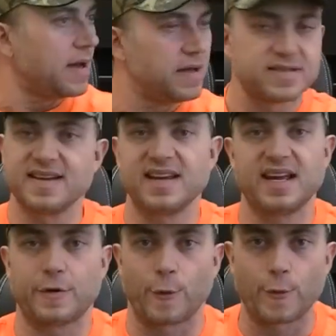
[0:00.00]
it's gonna
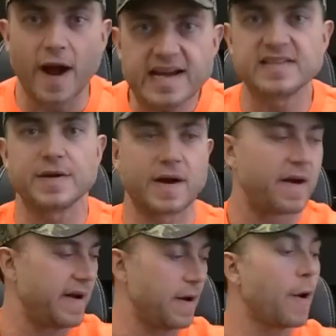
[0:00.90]
get crazy
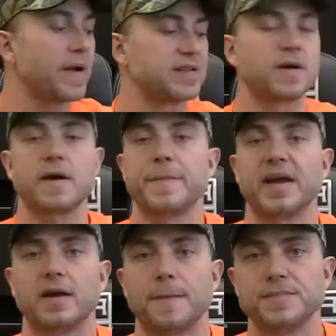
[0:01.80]
around here. Already starting to
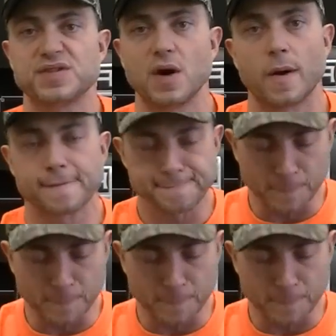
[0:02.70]
pick up. So